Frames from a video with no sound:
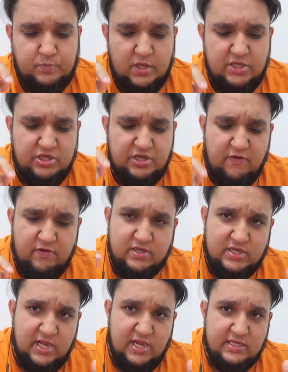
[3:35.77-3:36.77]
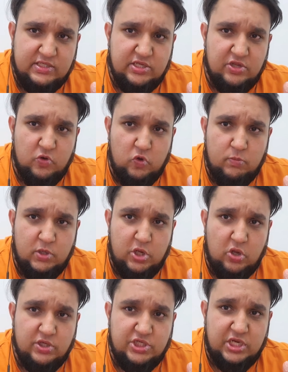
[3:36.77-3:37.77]
it's a different taste to the normal
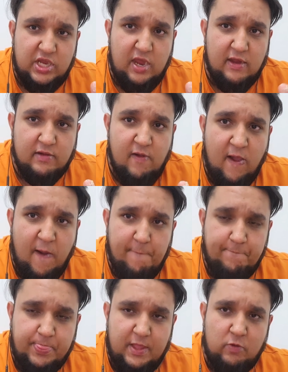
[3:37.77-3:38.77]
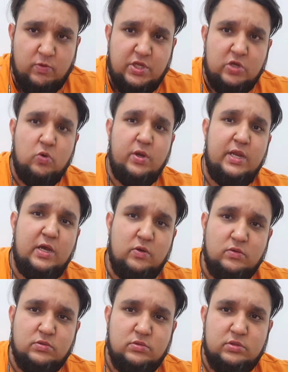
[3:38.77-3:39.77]
Donners you get, like when you're going
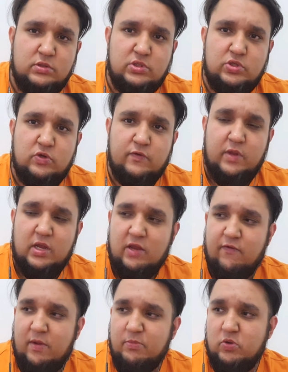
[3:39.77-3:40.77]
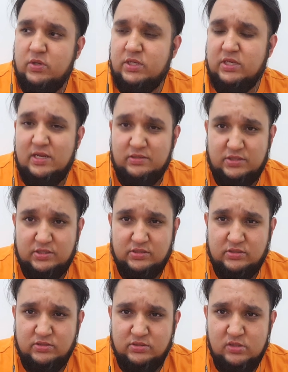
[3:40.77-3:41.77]
out and stuff. Like if I'm going to
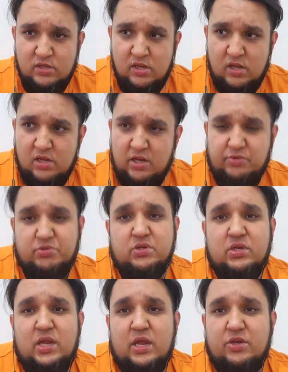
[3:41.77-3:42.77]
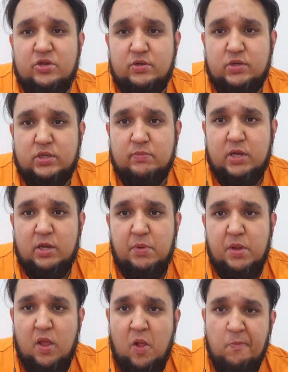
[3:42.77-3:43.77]
Nelson, I'm just going to get a Donner and kebab.
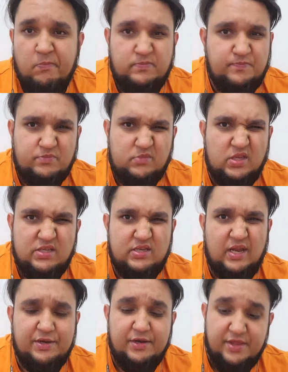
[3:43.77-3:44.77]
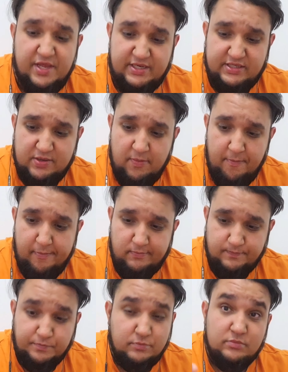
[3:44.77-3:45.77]
Standard this,
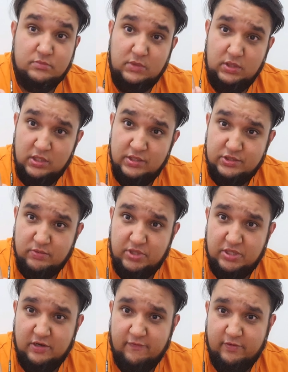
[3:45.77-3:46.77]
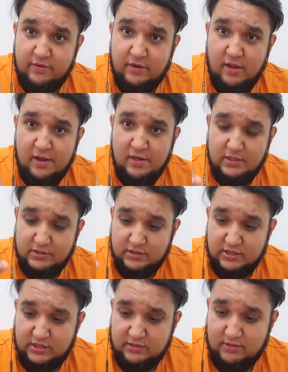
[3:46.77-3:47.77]
it's something different.
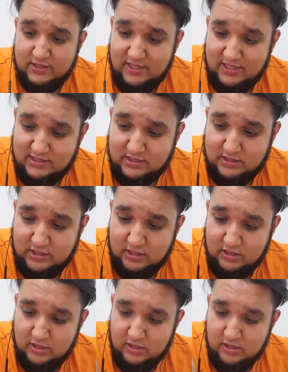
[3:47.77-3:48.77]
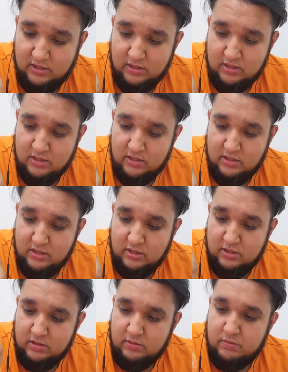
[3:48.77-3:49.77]
This is fantastic.
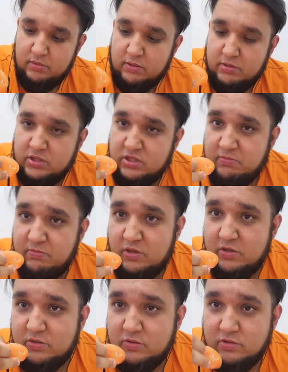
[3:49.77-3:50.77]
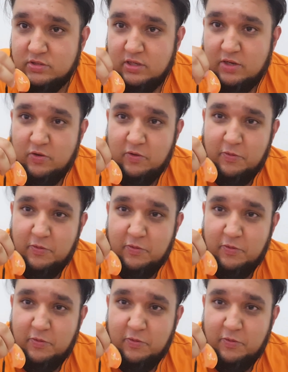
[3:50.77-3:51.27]
A bit of this tomatoes. I know